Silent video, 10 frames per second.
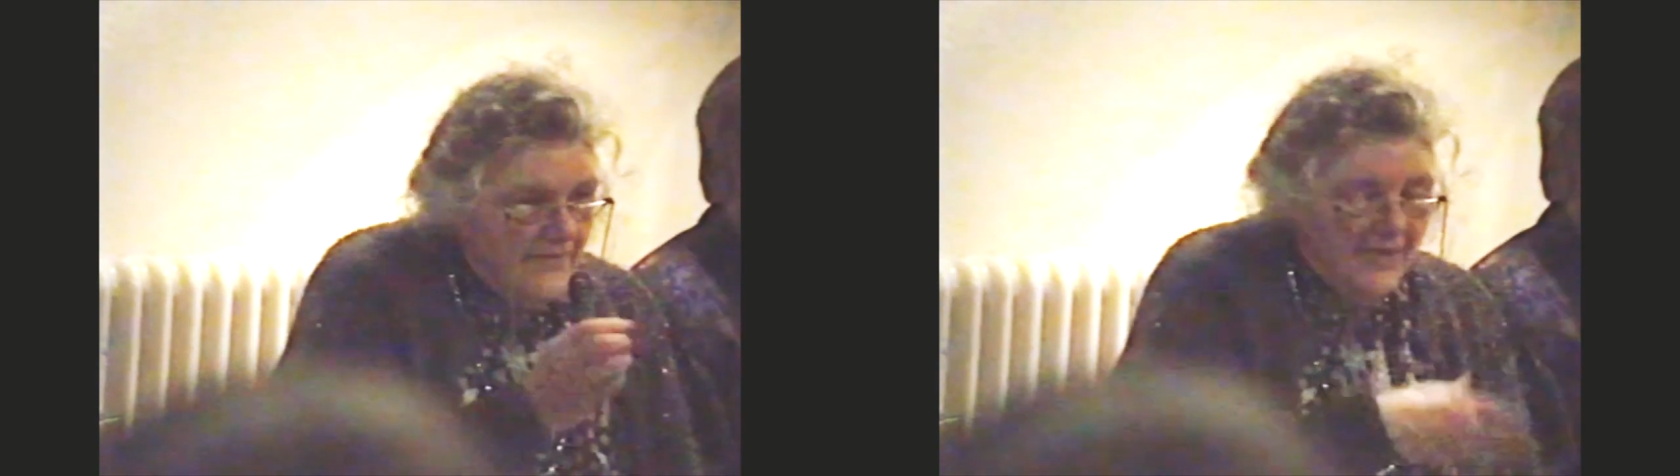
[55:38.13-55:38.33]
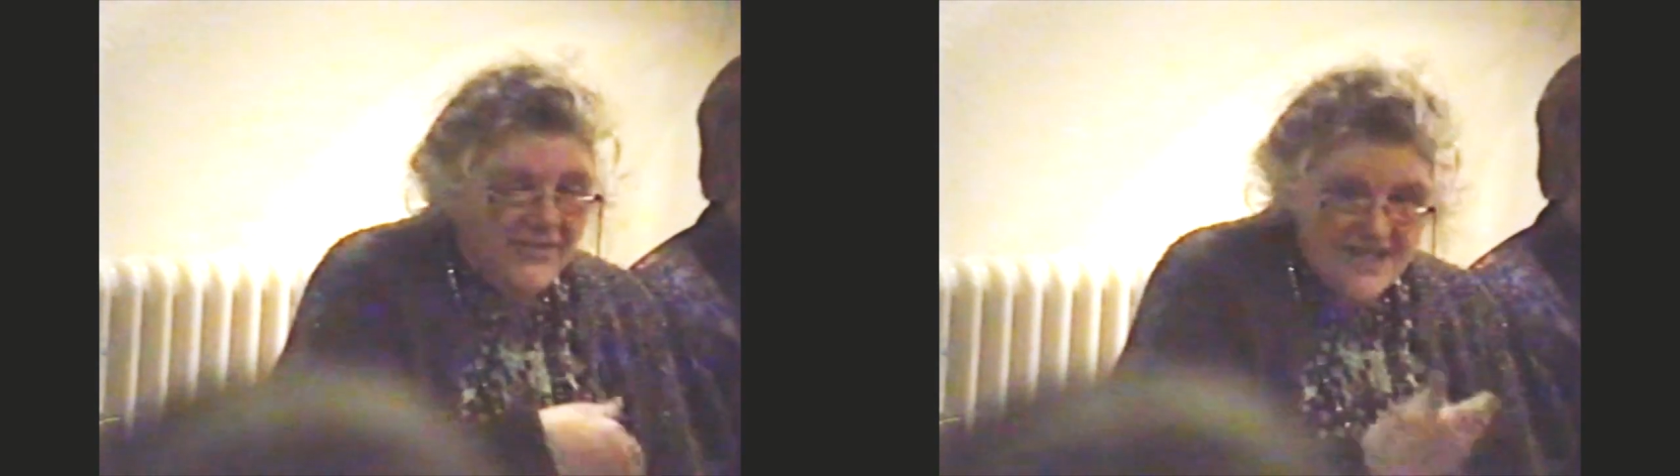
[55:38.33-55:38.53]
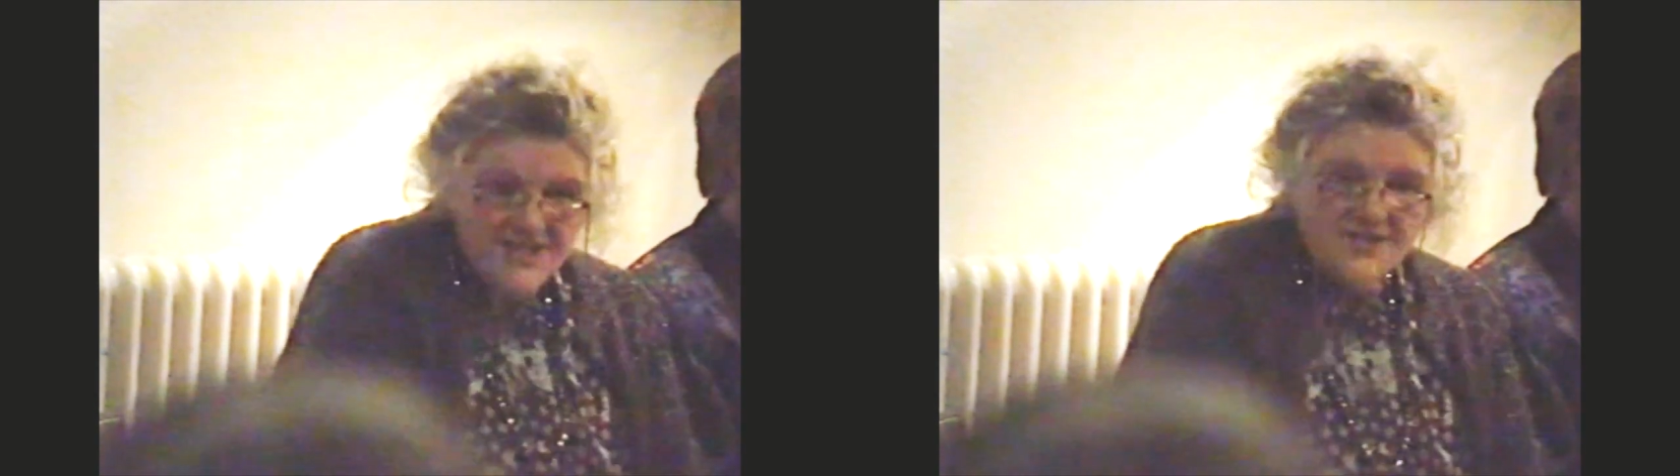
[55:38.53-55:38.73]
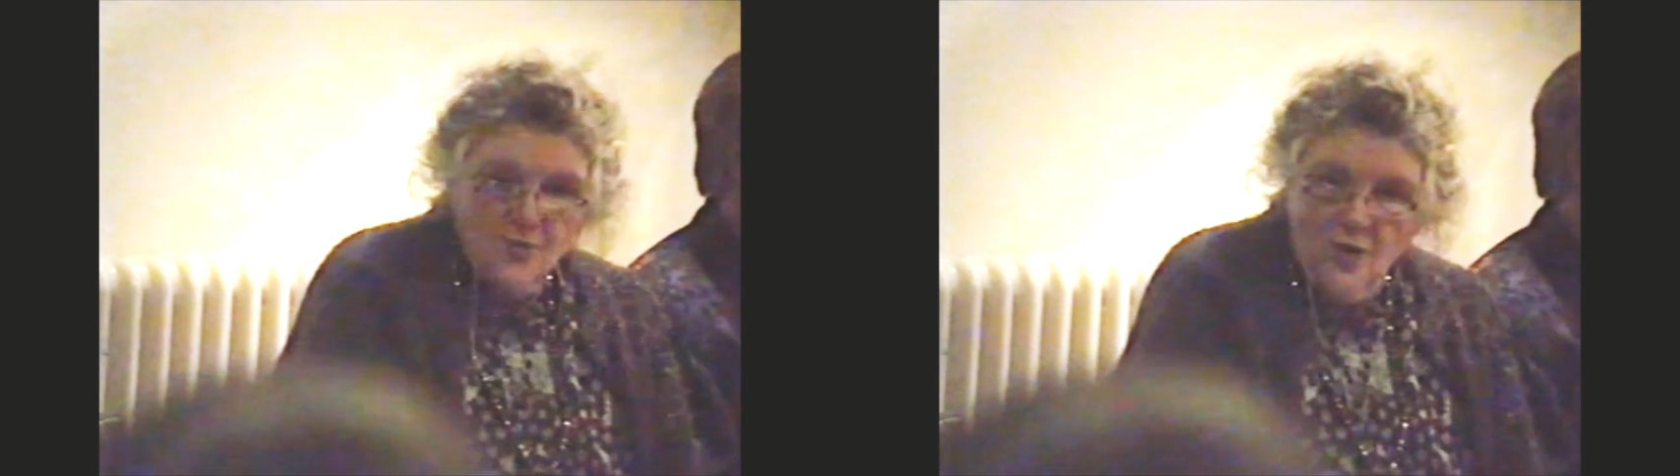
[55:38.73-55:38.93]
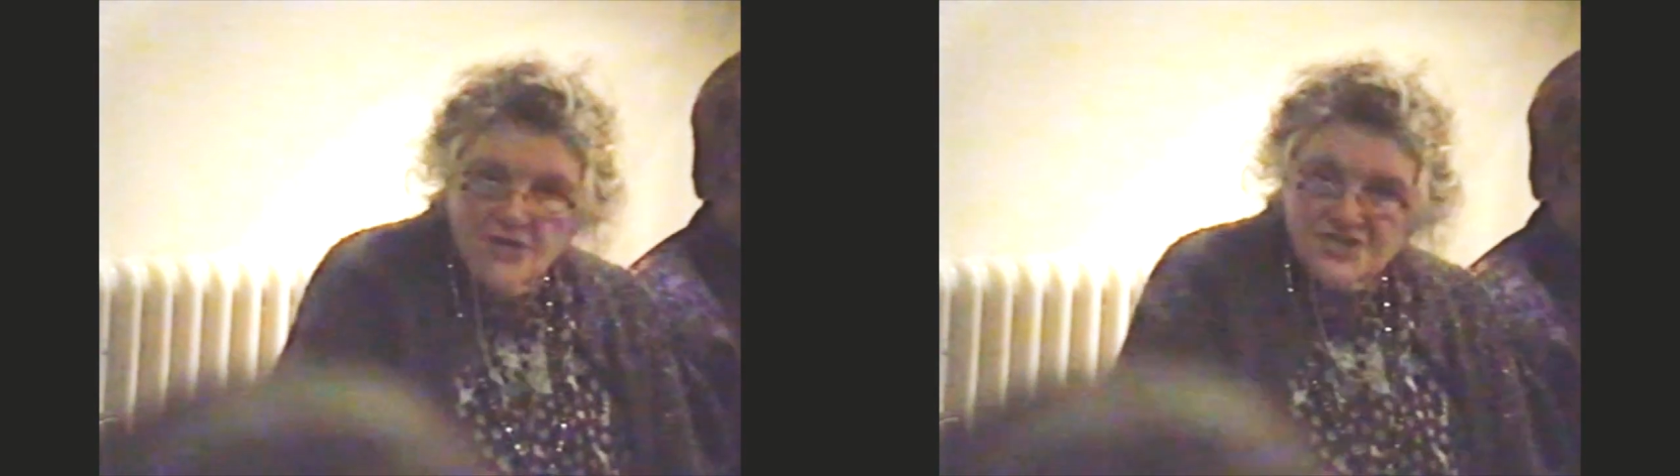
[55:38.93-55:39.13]
That these are
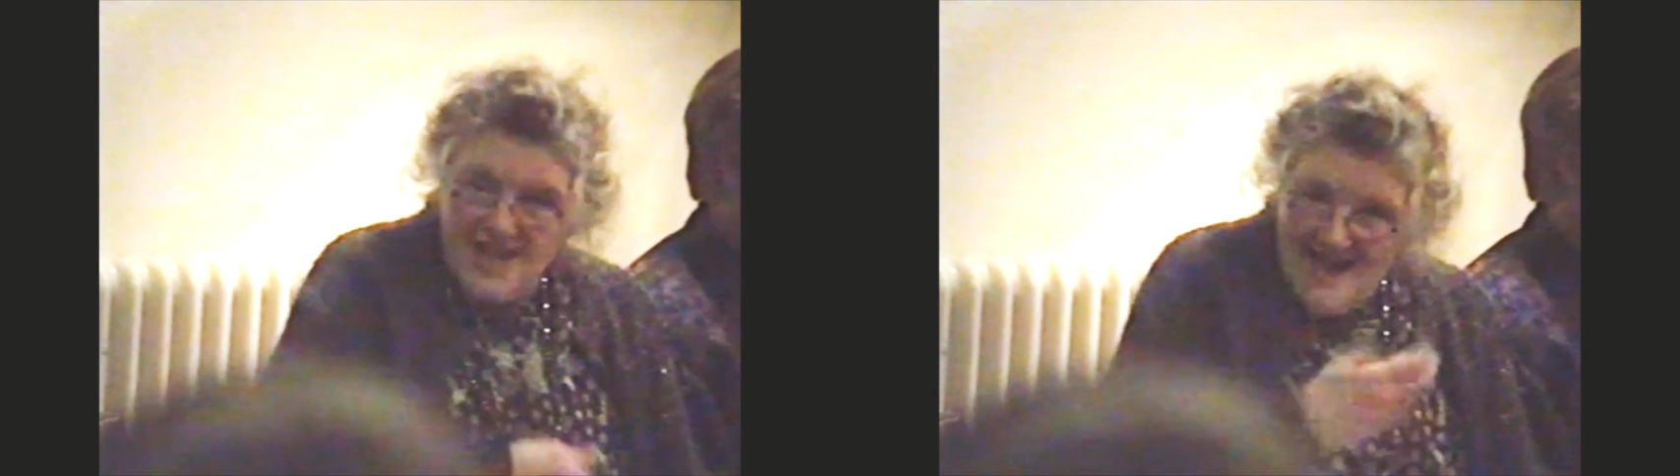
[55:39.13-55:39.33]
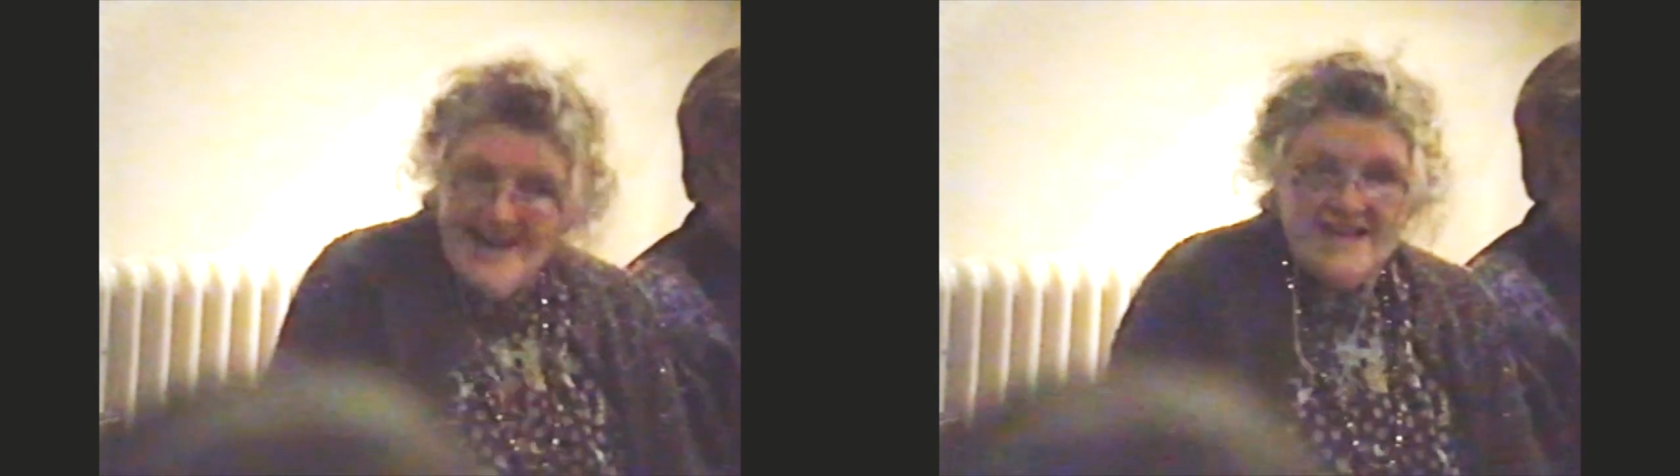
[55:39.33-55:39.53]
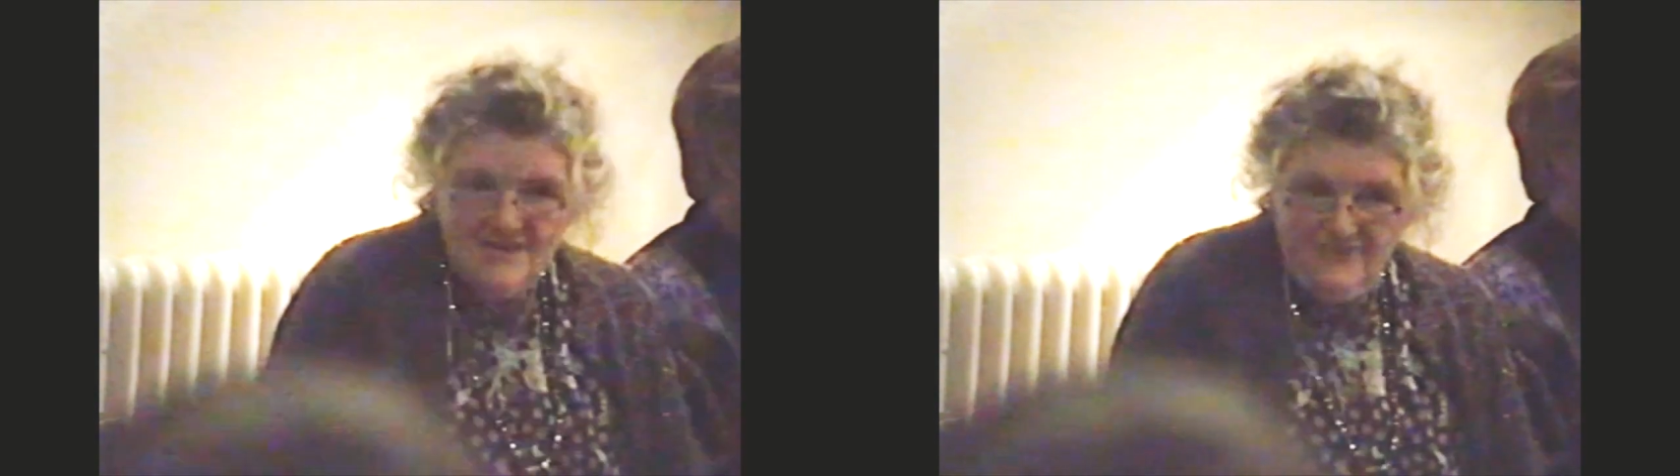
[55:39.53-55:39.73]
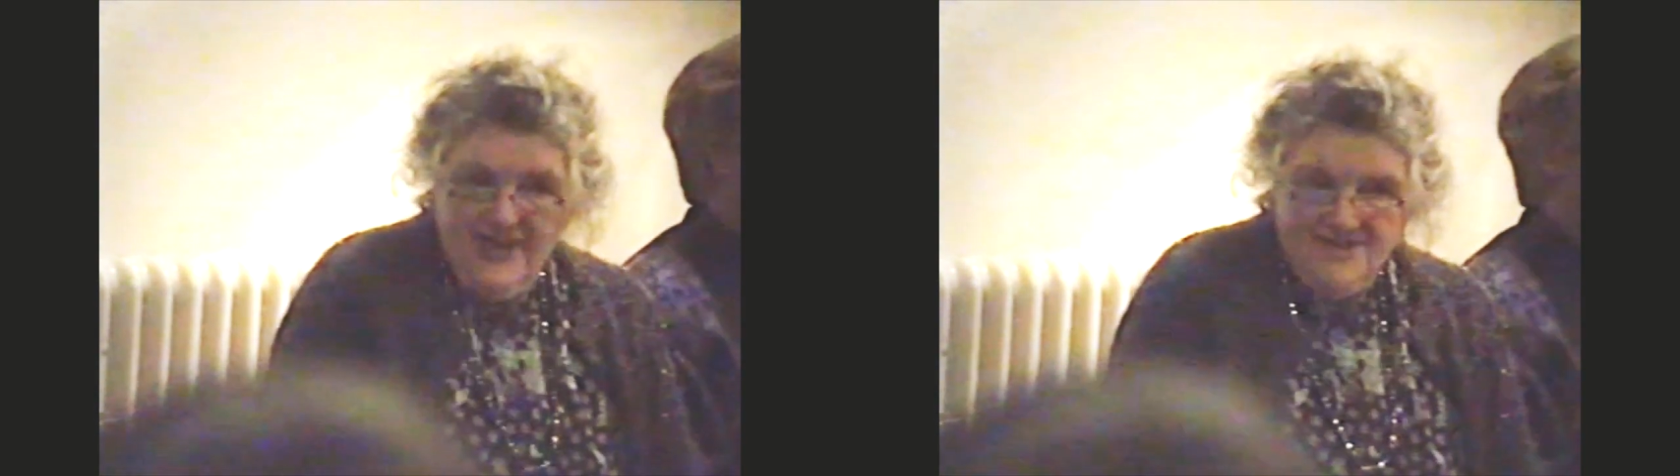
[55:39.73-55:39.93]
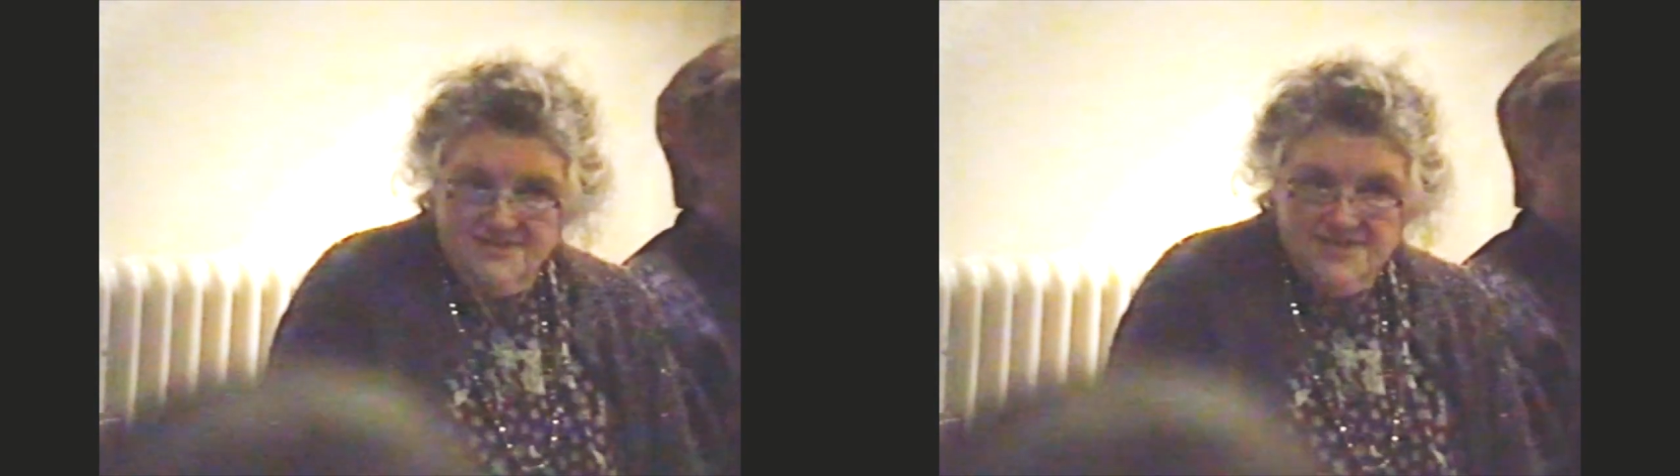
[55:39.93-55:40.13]
the ones I
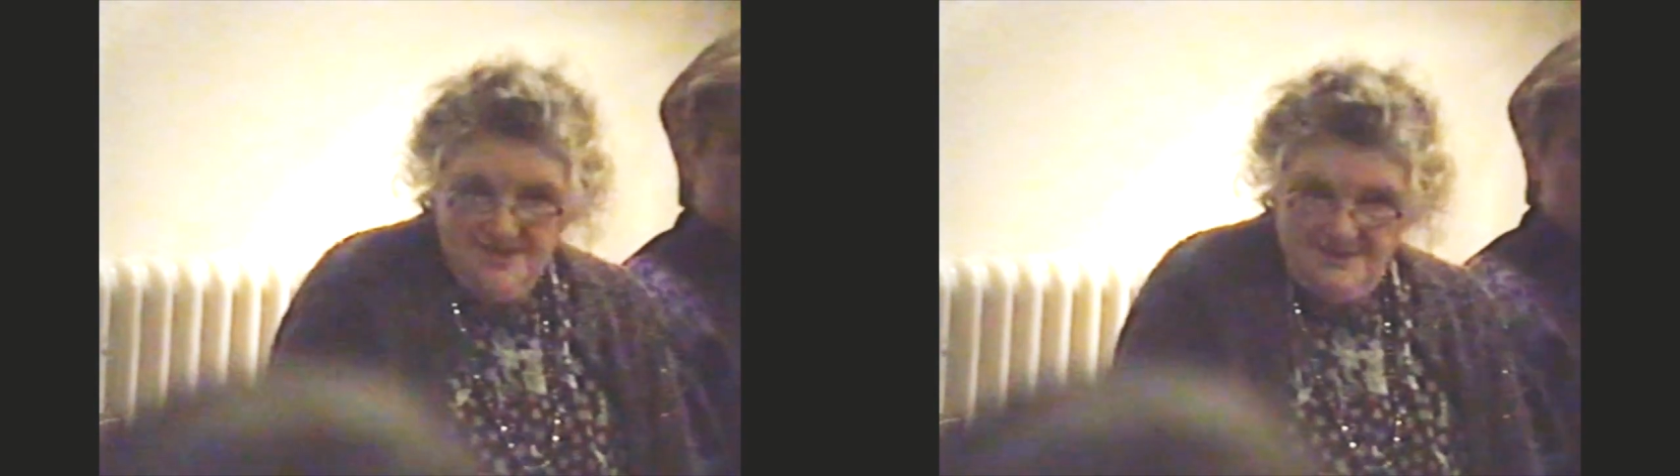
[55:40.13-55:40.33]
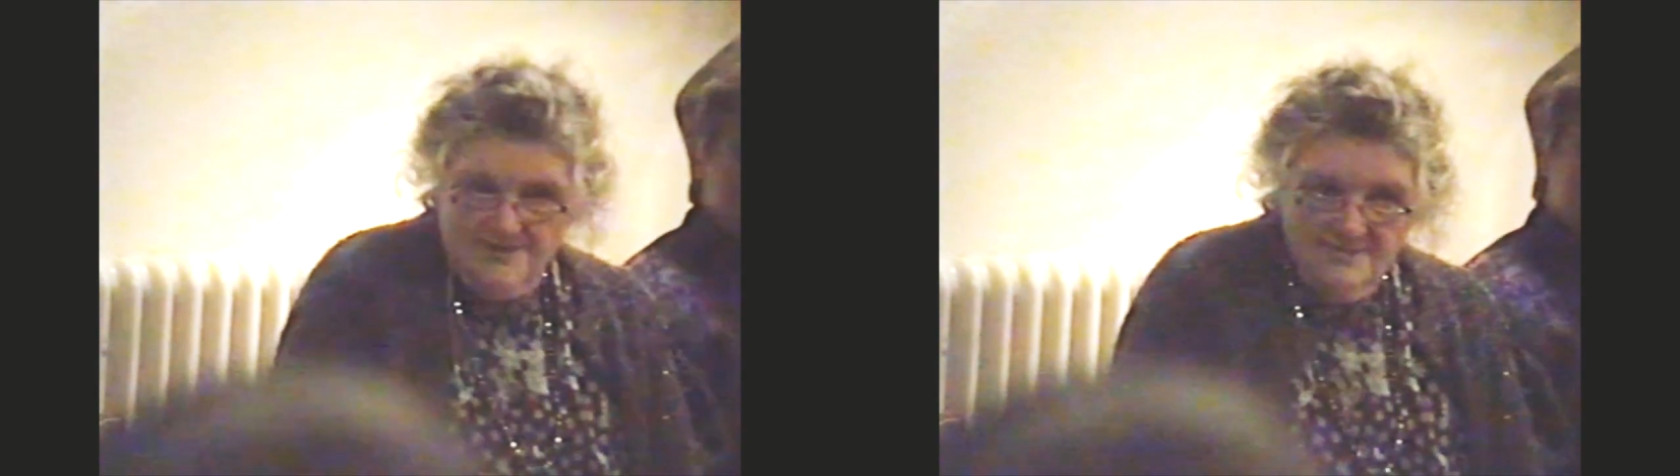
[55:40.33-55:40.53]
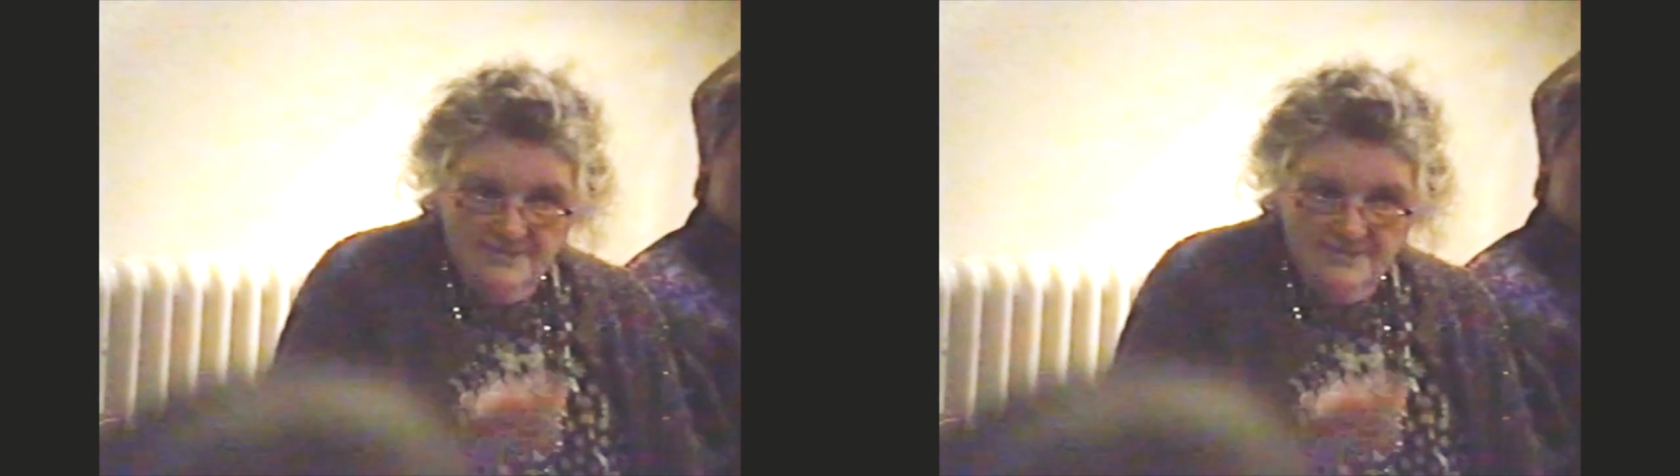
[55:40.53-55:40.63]
invented,